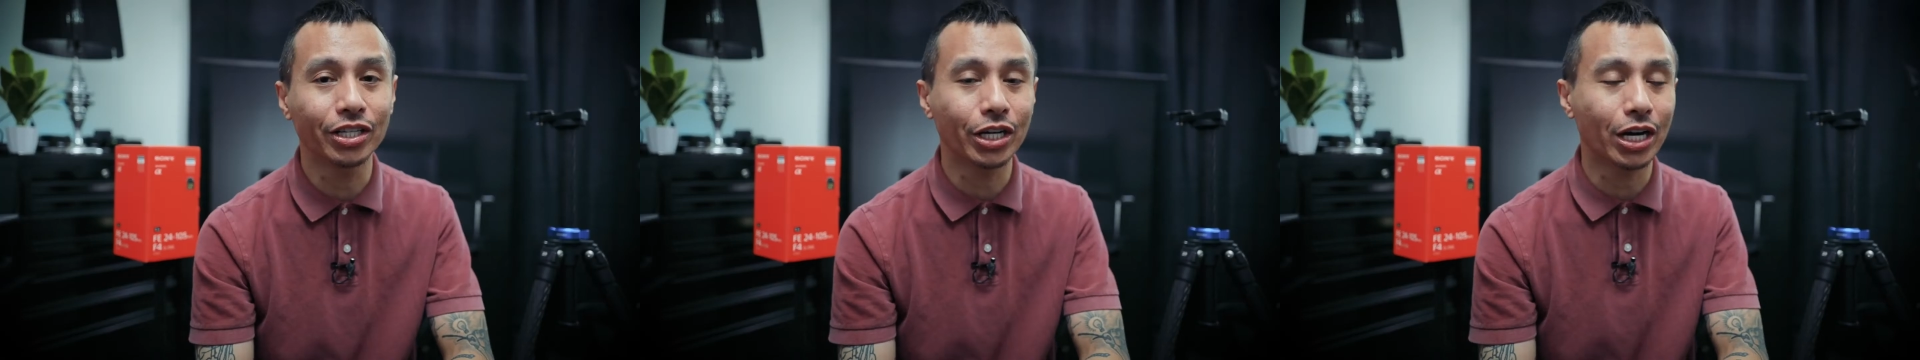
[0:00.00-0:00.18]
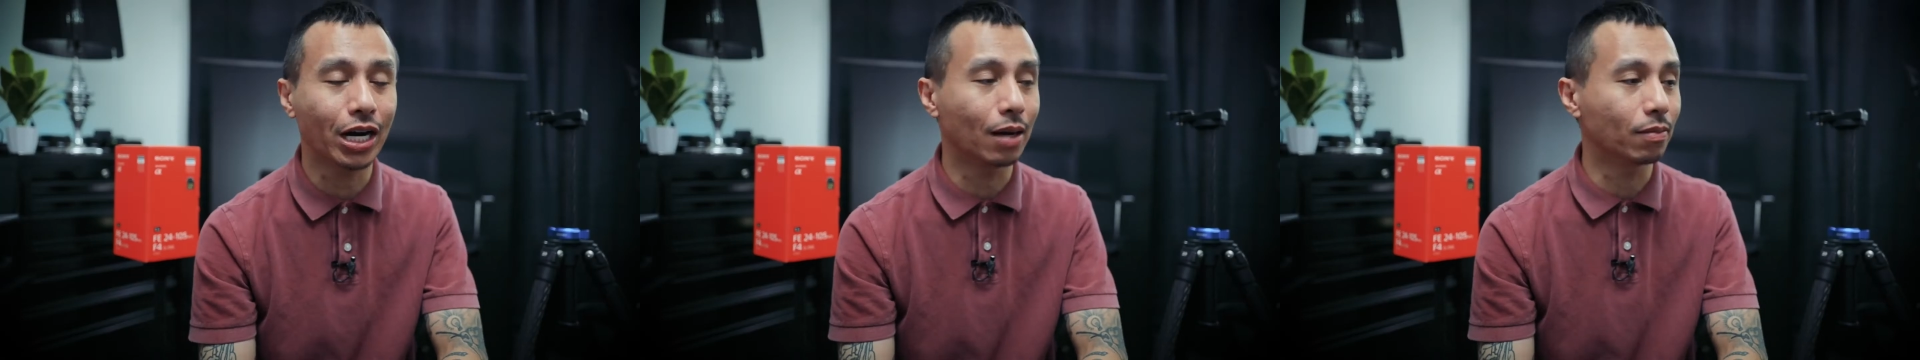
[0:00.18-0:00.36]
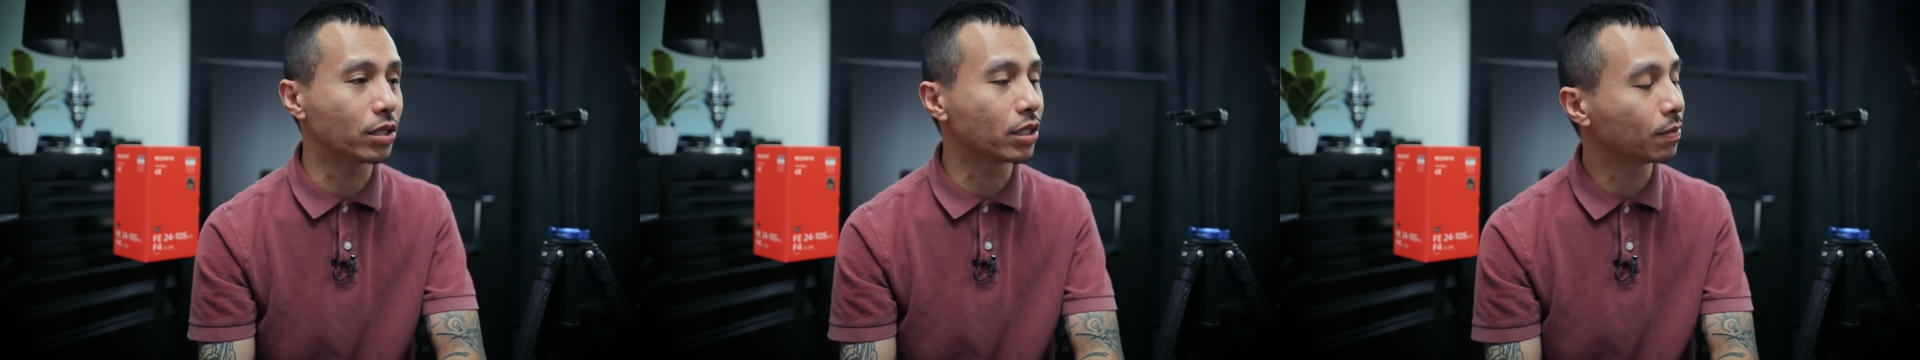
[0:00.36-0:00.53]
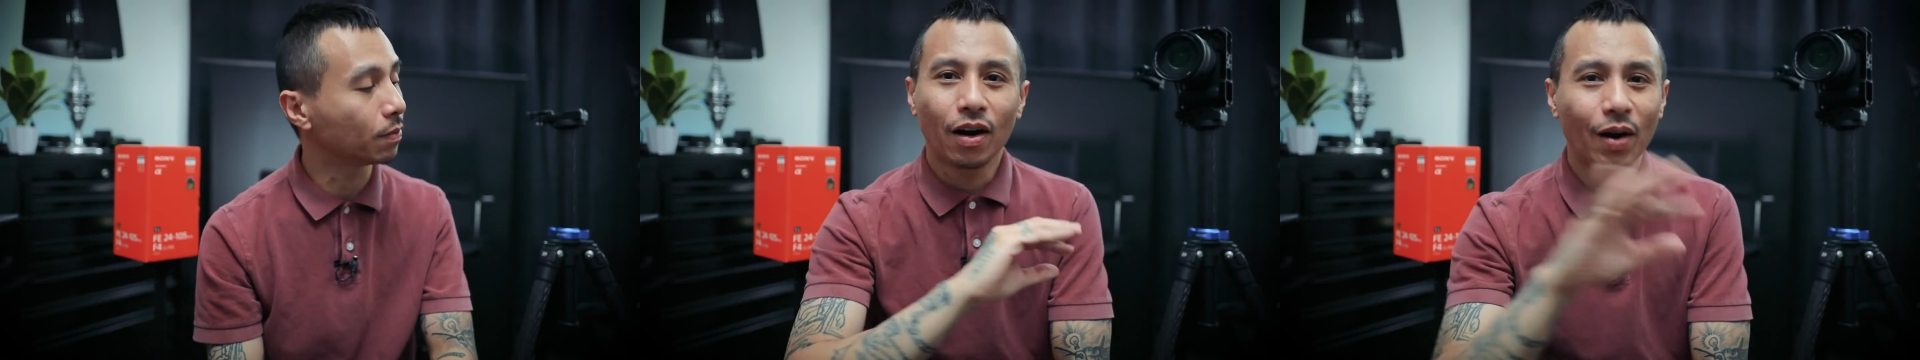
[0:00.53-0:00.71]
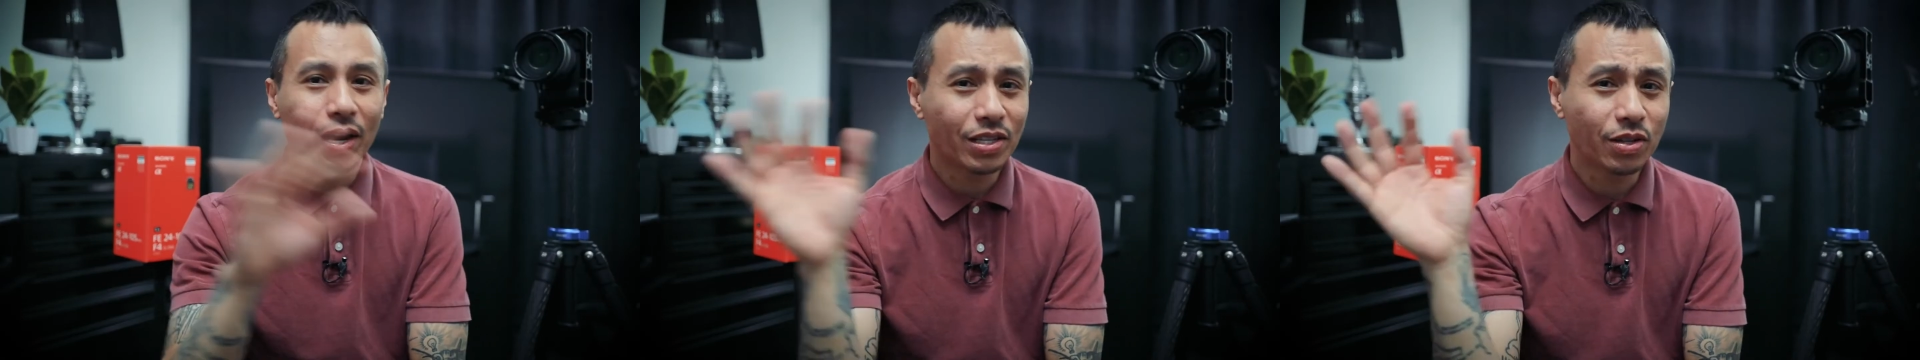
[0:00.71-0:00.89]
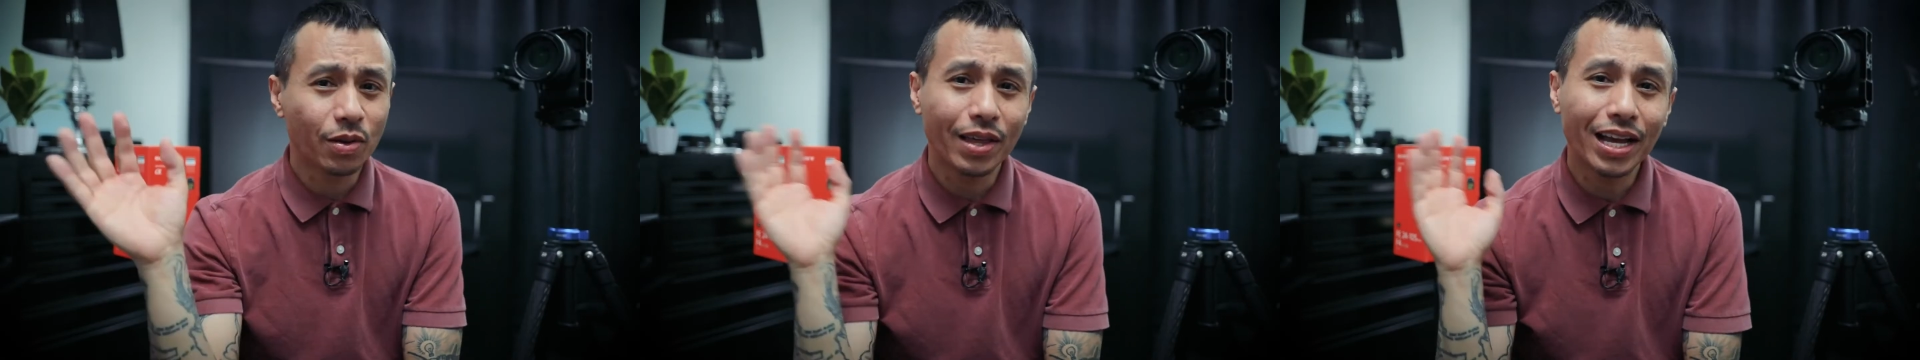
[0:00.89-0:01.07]
jobs. All
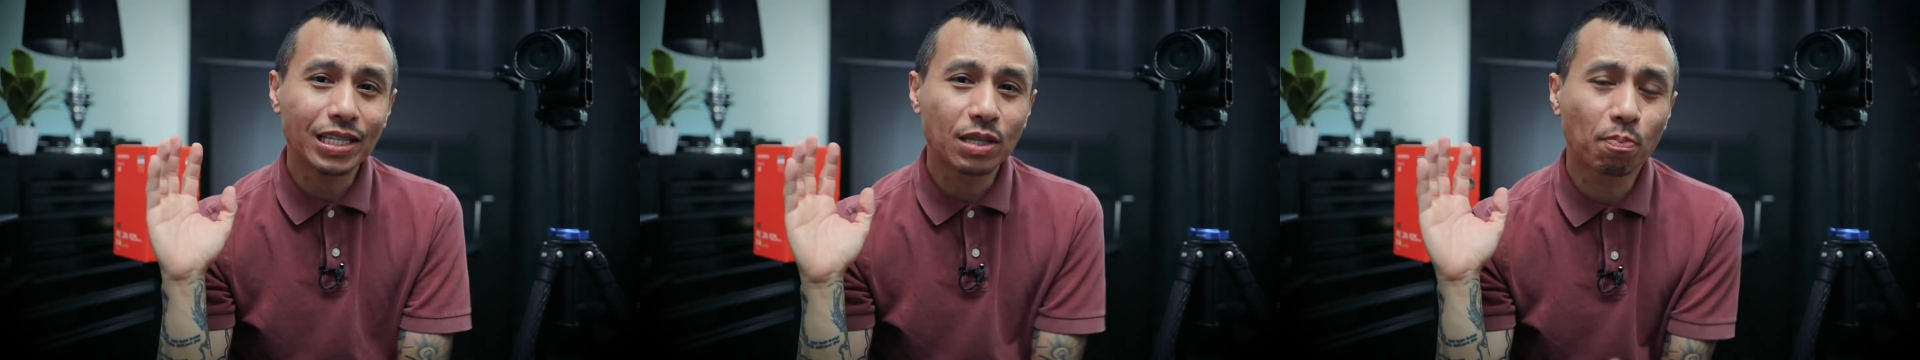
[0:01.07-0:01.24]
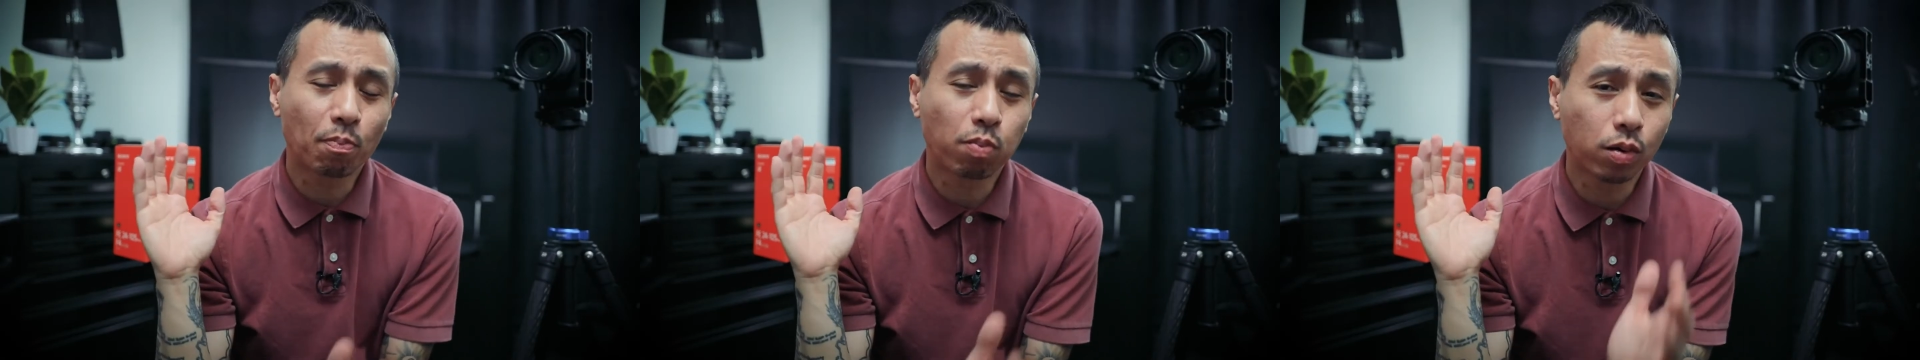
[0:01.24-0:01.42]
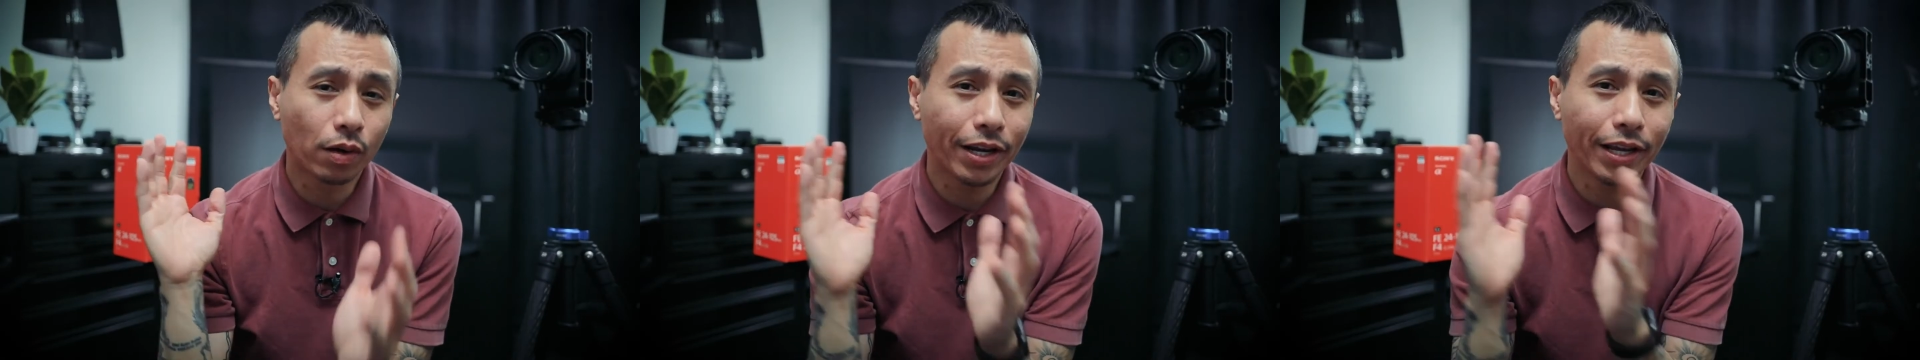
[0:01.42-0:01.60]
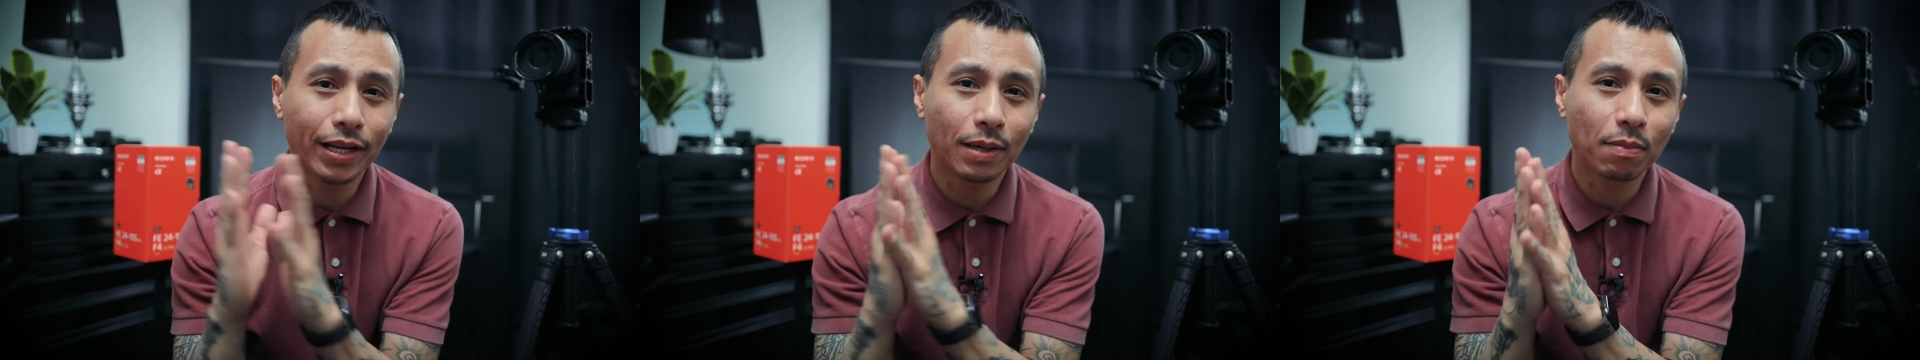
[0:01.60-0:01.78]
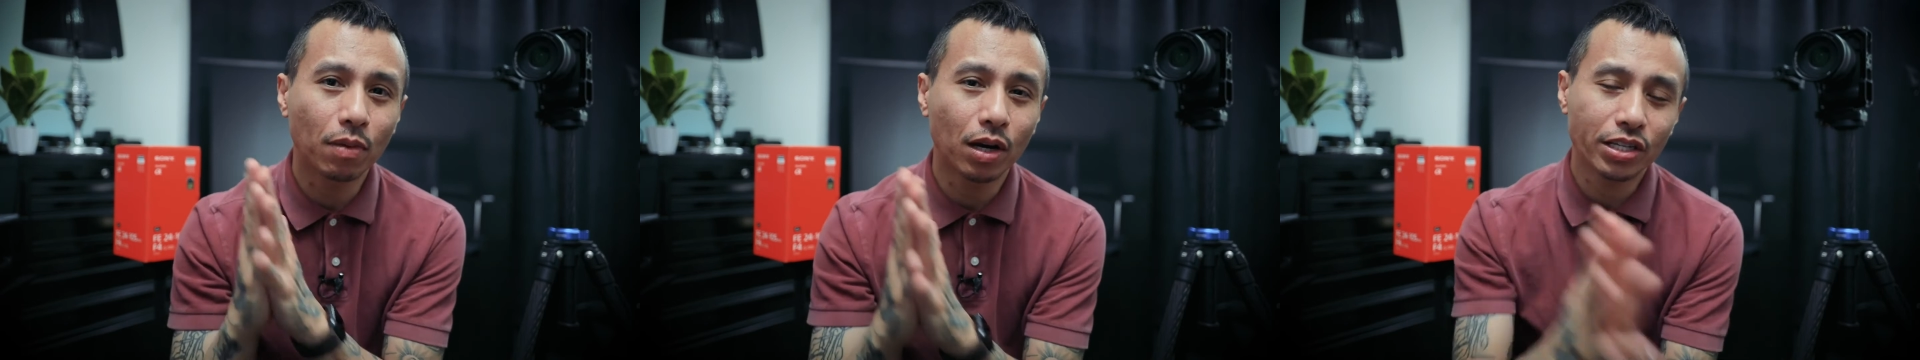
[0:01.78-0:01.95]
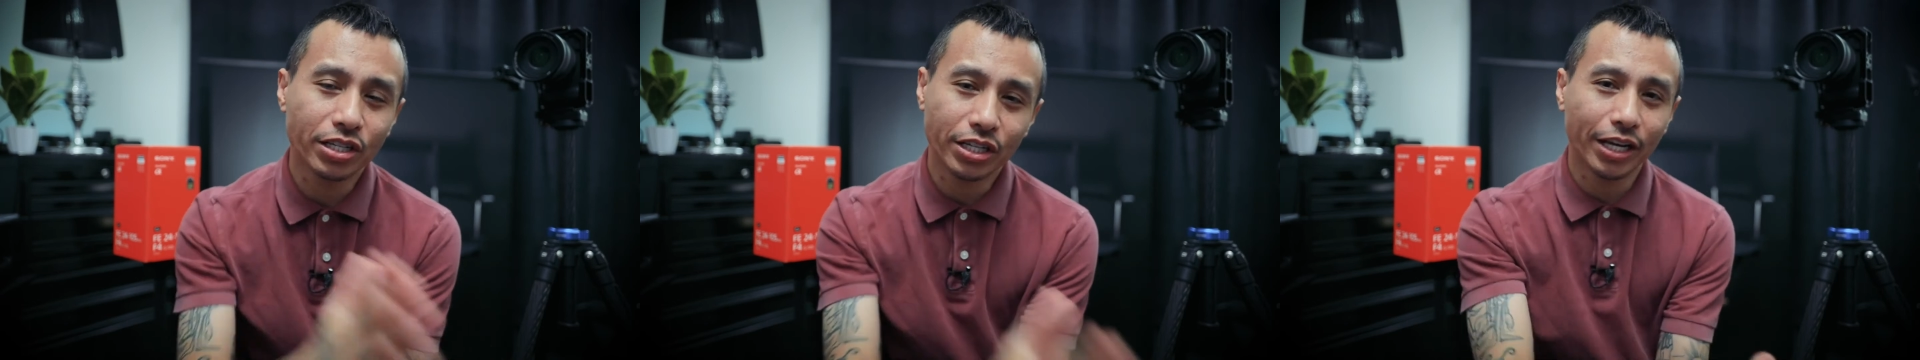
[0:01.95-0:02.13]
right, so that's pretty
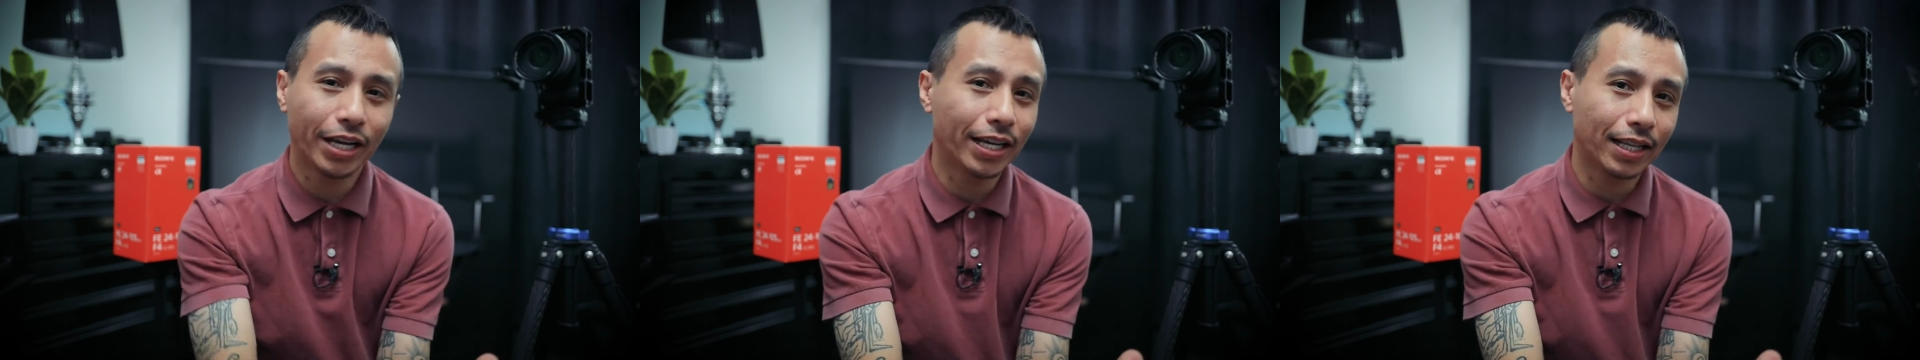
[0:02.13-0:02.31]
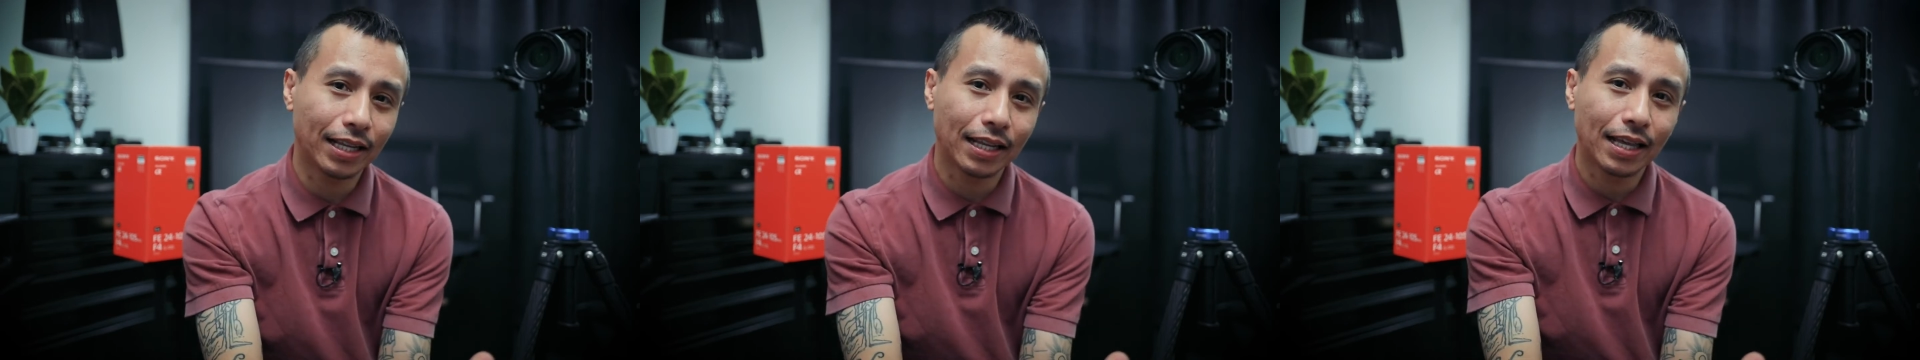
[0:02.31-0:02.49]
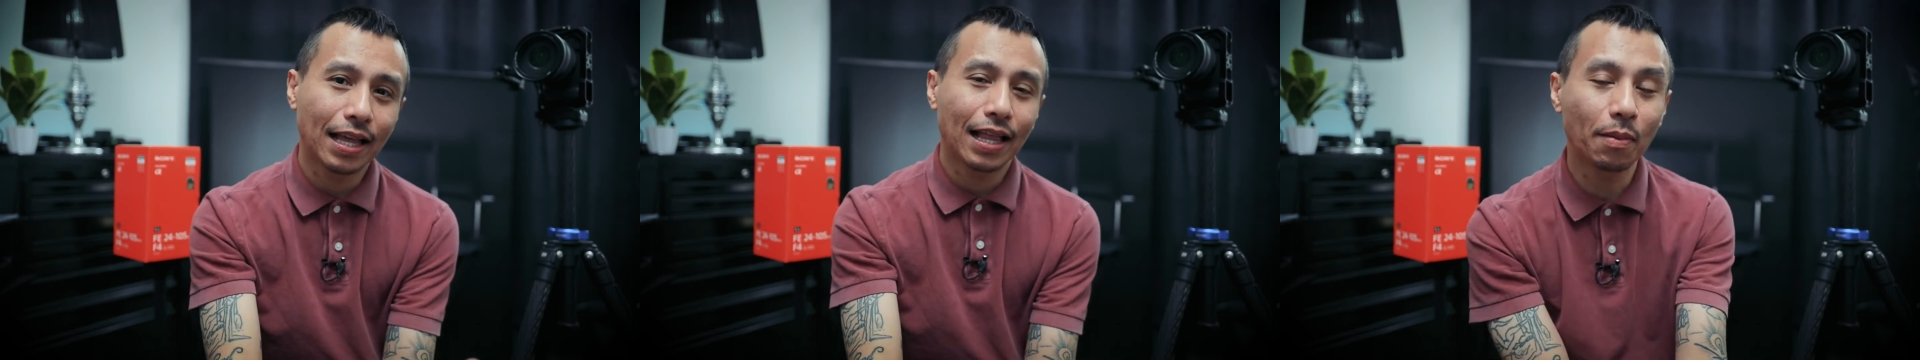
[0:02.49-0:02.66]
much it.